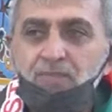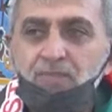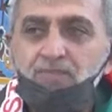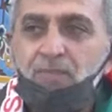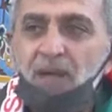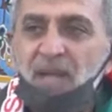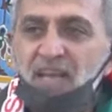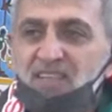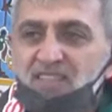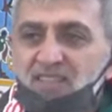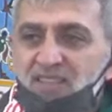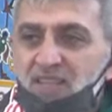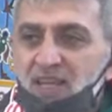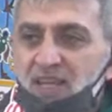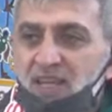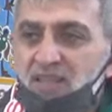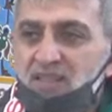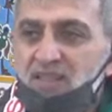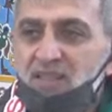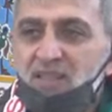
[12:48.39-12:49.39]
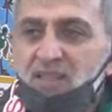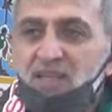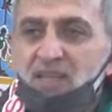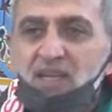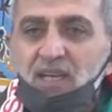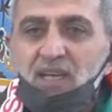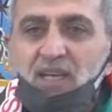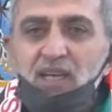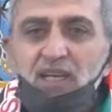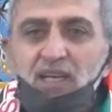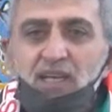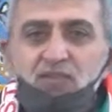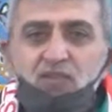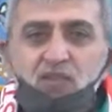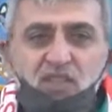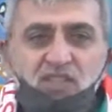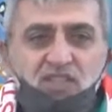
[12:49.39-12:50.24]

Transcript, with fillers: Palestine, for